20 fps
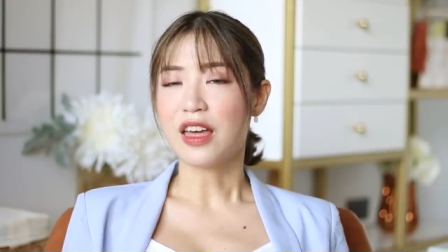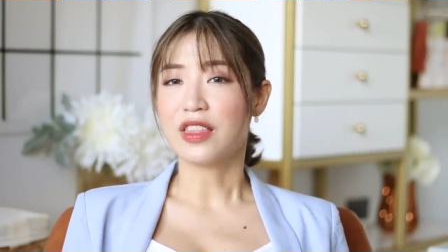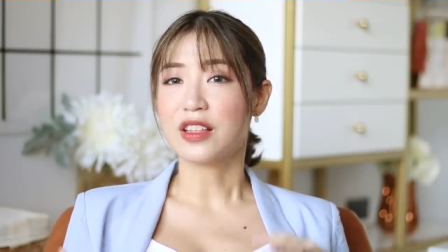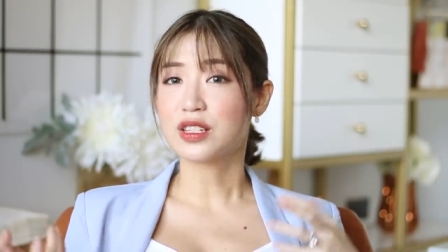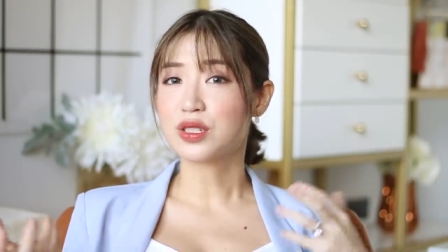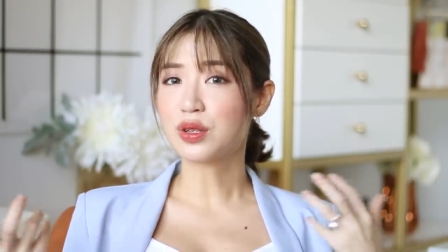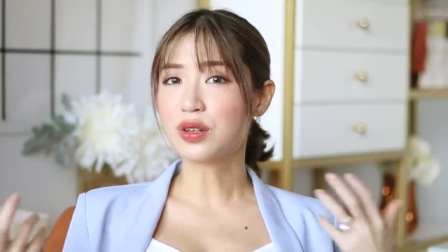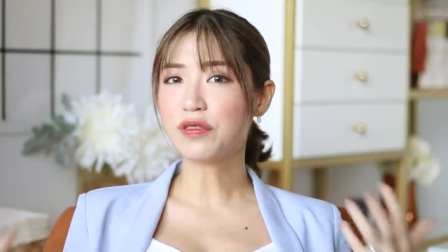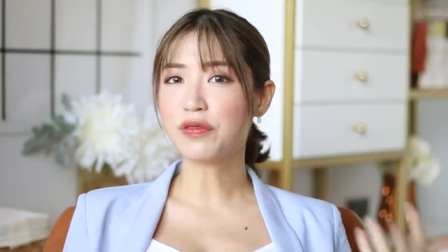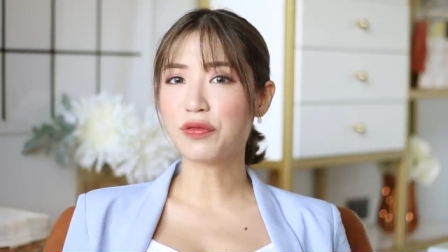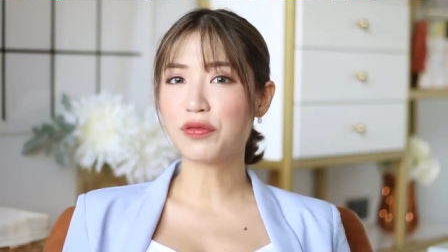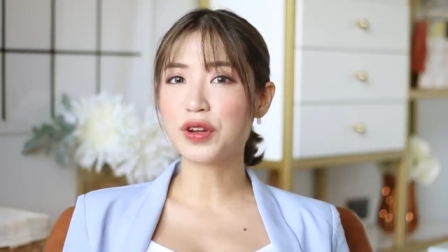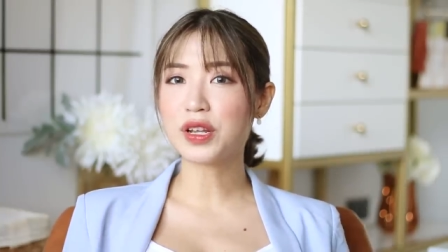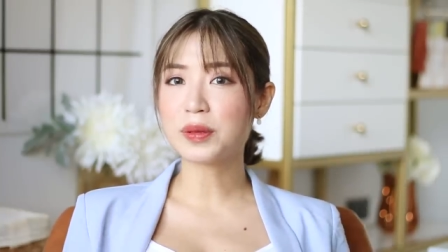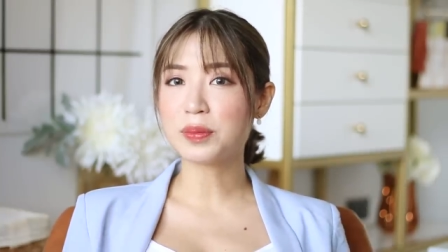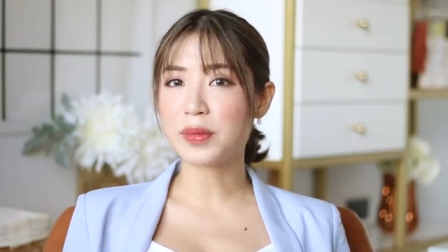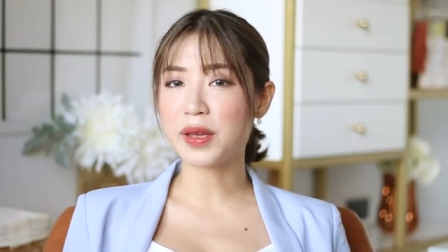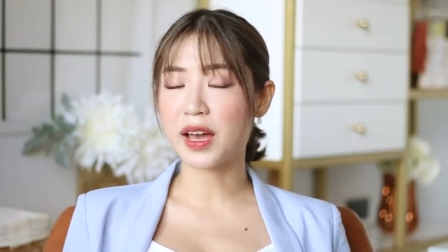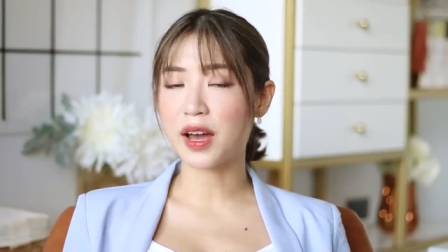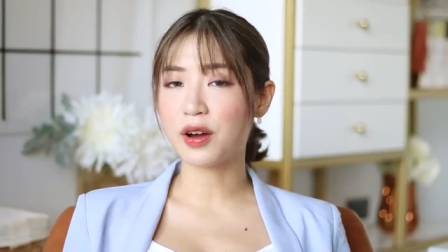That sort of
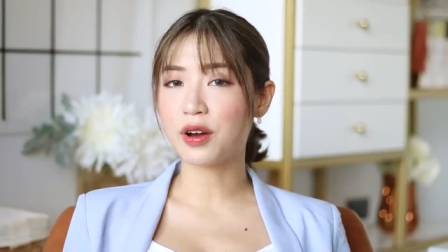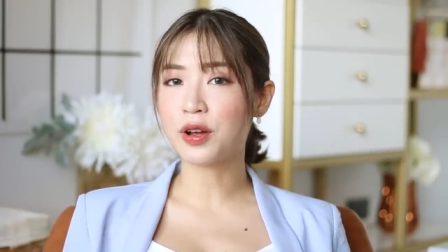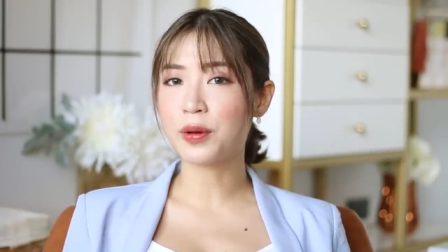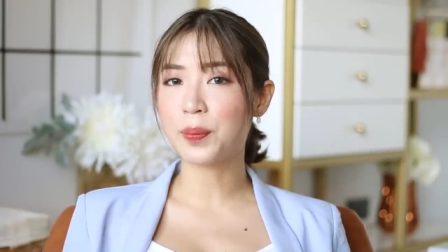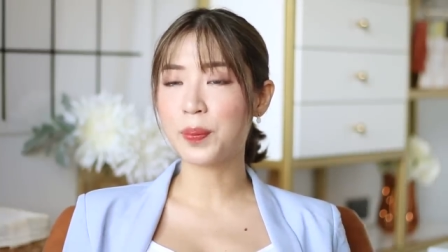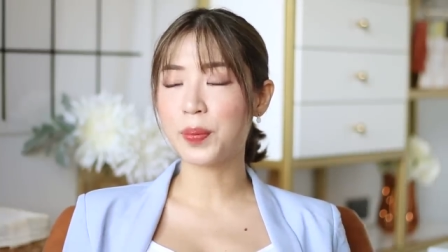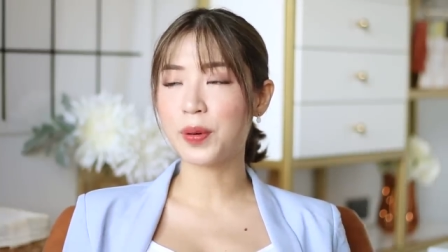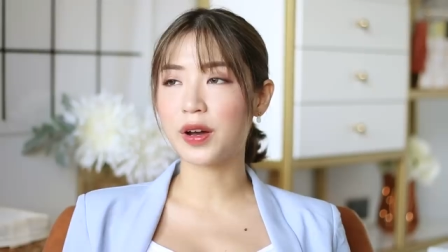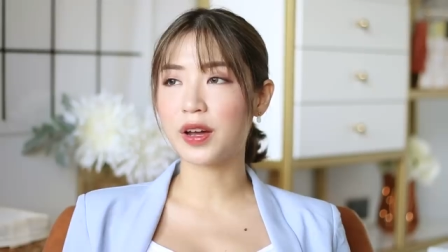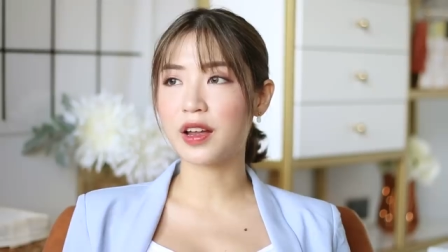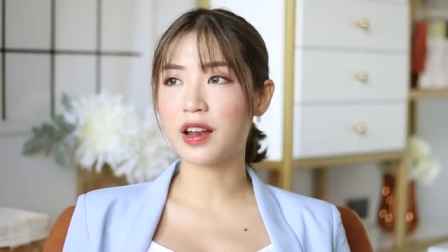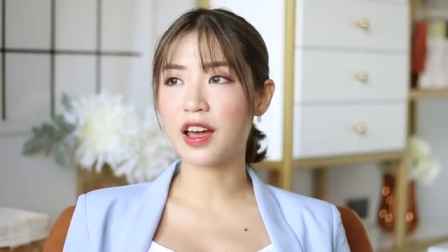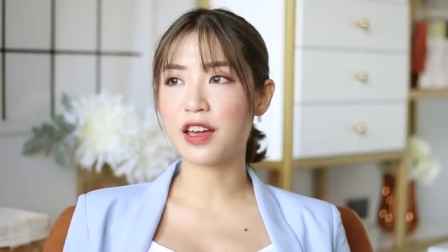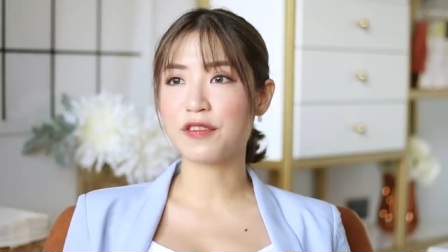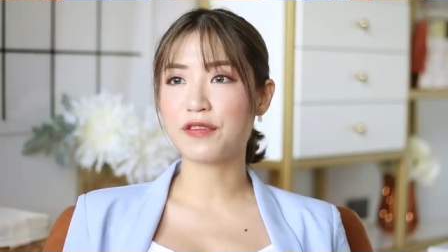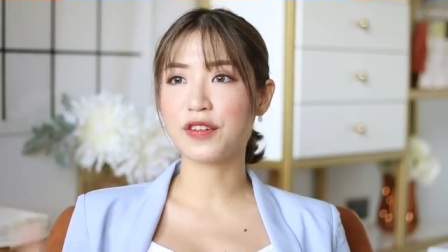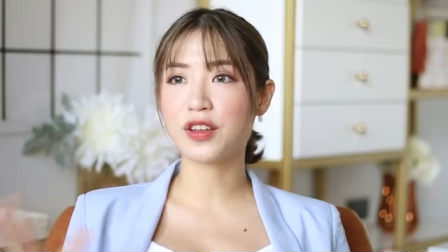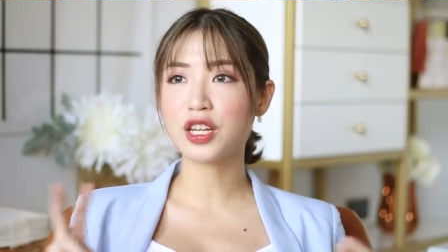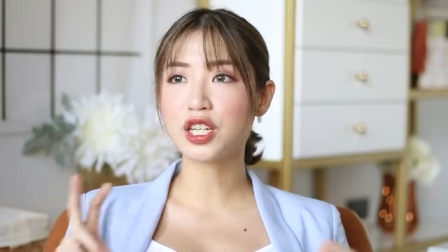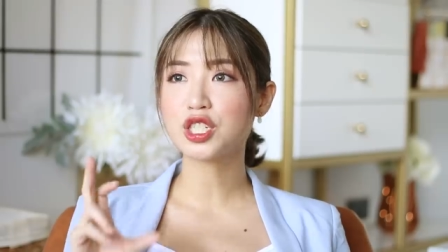freaked me out, but I
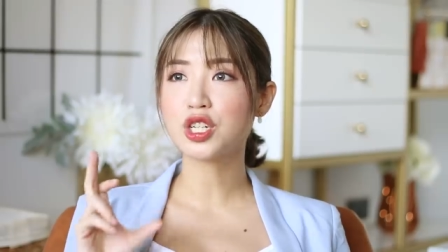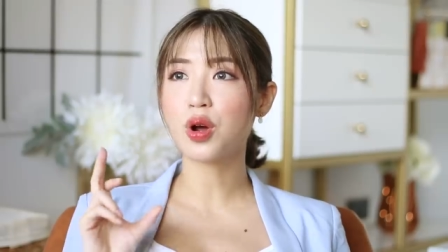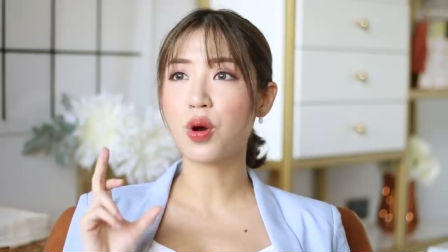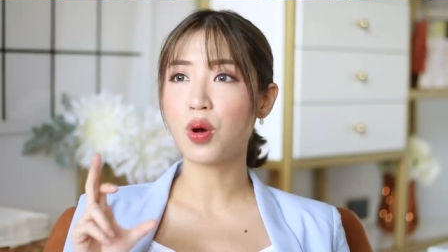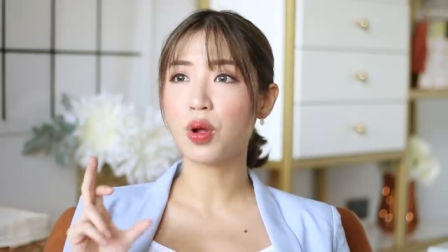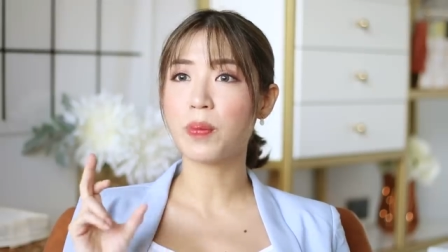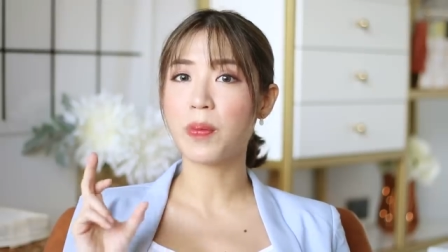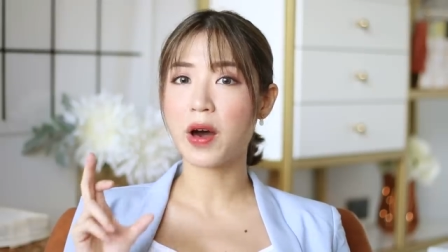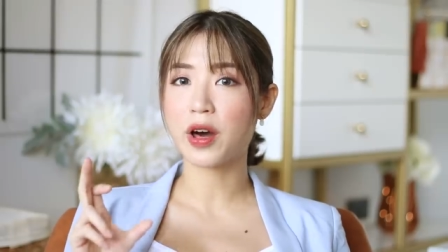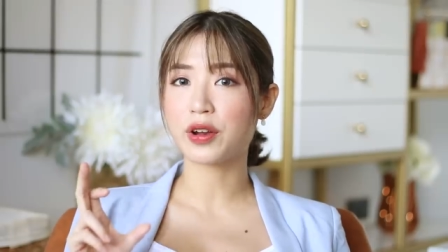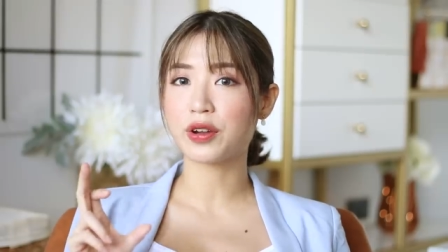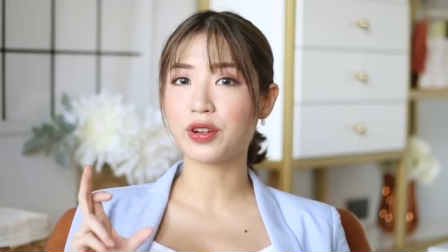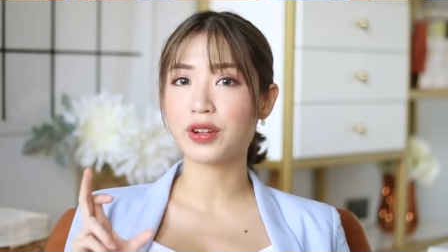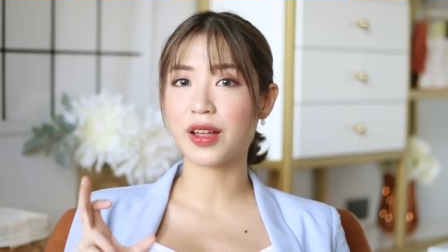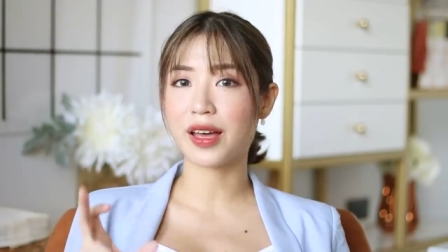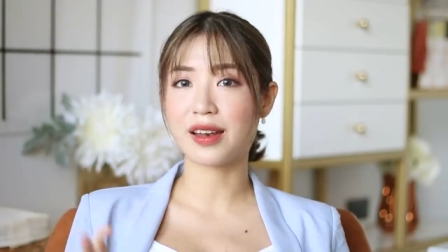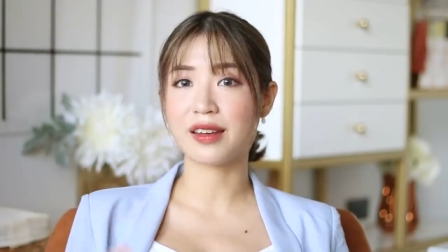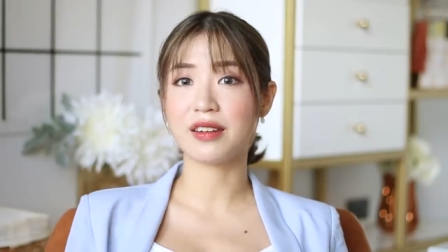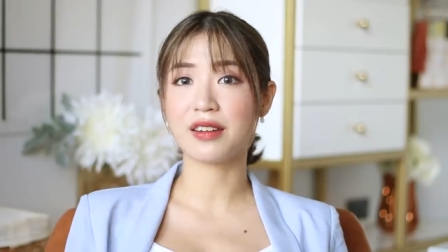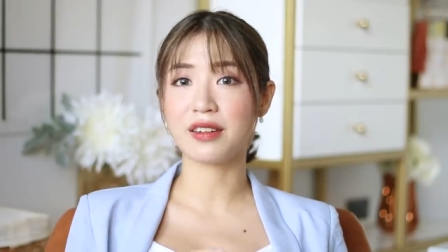finished a whole bottle
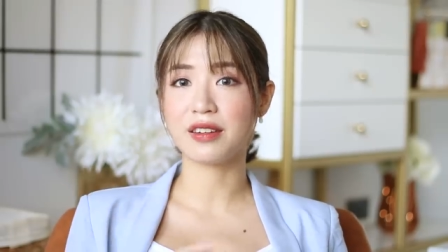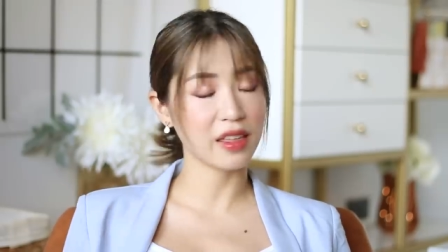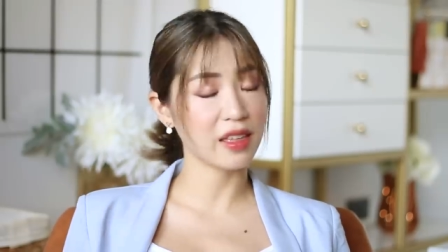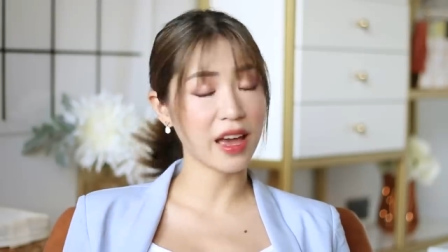and